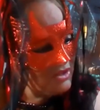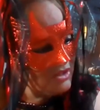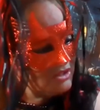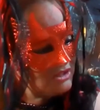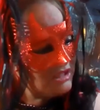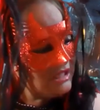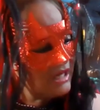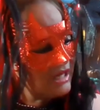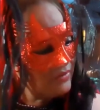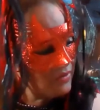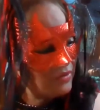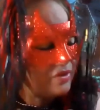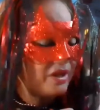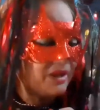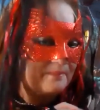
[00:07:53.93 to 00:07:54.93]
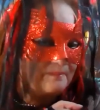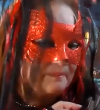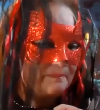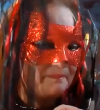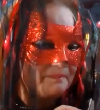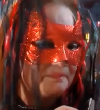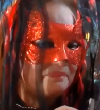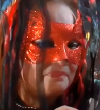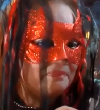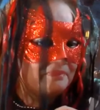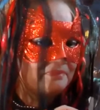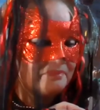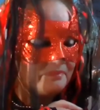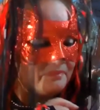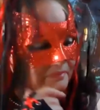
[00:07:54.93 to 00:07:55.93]
She had heard him.
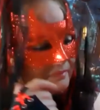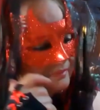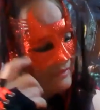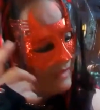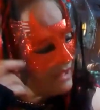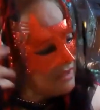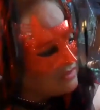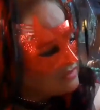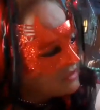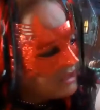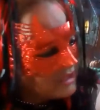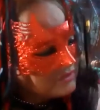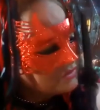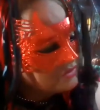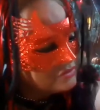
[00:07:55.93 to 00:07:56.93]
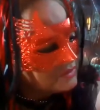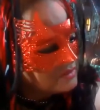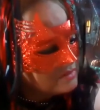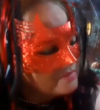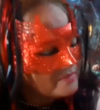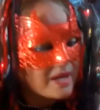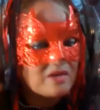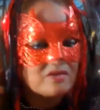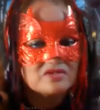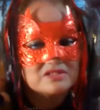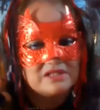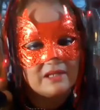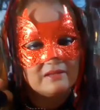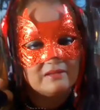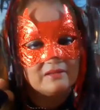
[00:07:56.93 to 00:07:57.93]
"It's okay, Tutu," my uncle
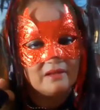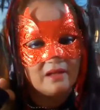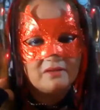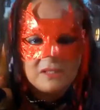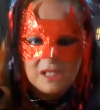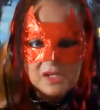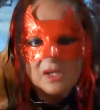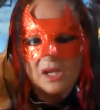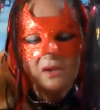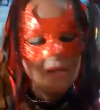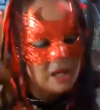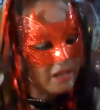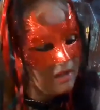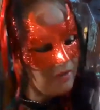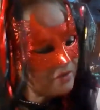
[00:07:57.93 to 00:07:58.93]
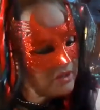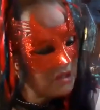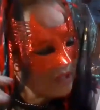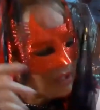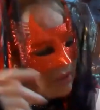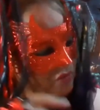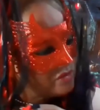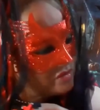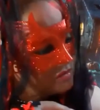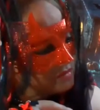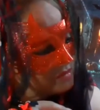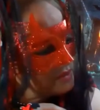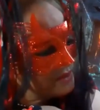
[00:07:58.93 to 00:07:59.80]
said. "I'll take you anywhere you like go."